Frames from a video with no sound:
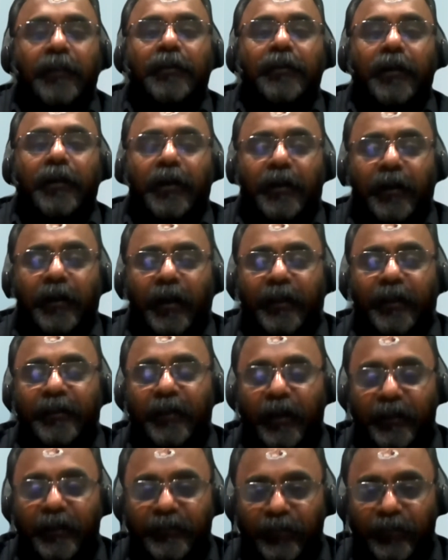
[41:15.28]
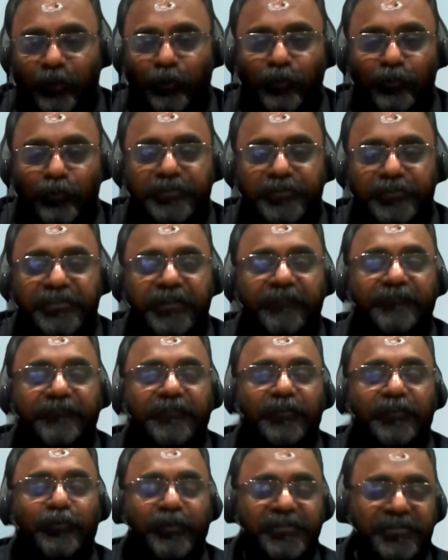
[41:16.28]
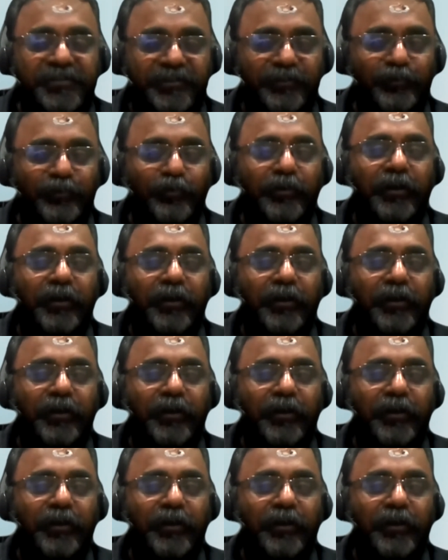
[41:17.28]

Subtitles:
I now shift the question to